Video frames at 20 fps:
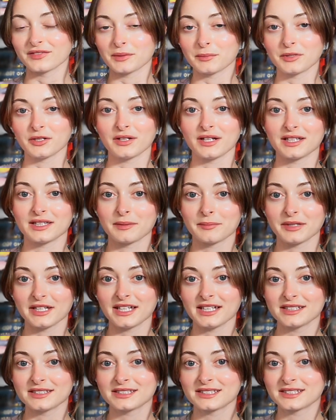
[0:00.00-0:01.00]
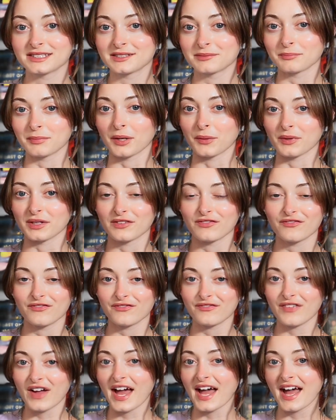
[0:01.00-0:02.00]
The Beauty and the Beast, but with
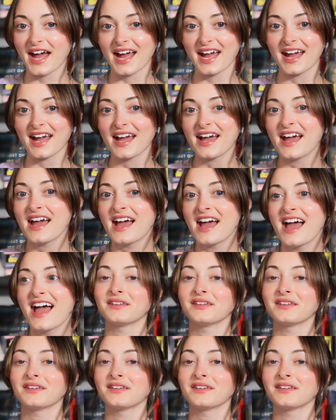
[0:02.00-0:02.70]
Faye.